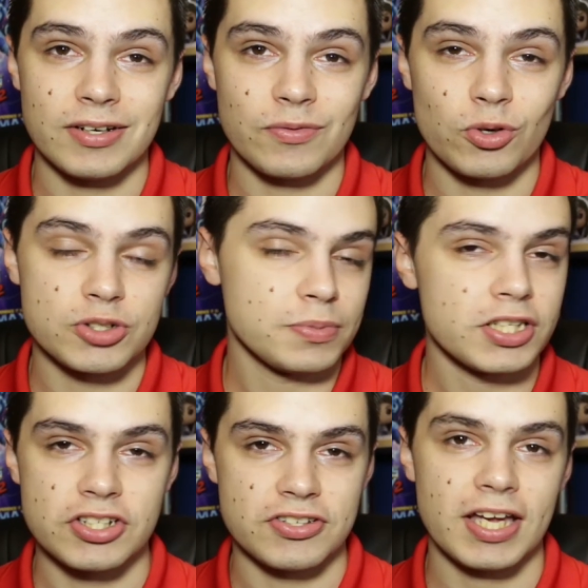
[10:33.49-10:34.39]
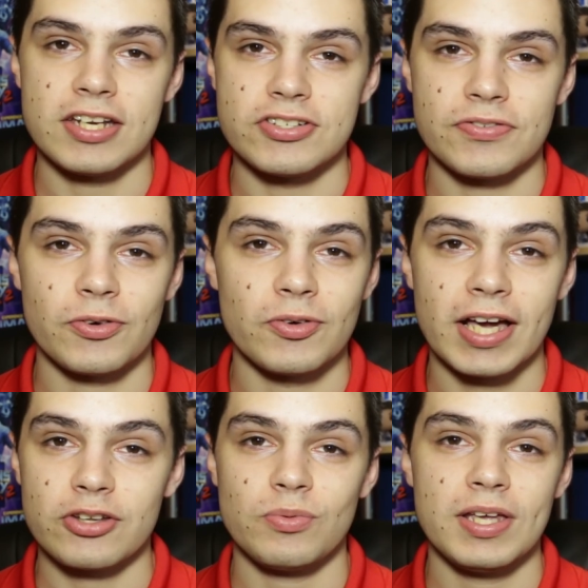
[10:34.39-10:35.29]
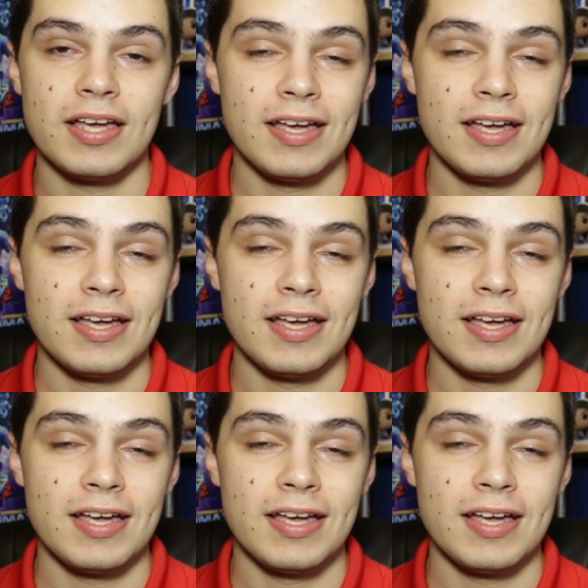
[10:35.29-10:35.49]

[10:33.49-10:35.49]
and of course predictions, again, just for next week.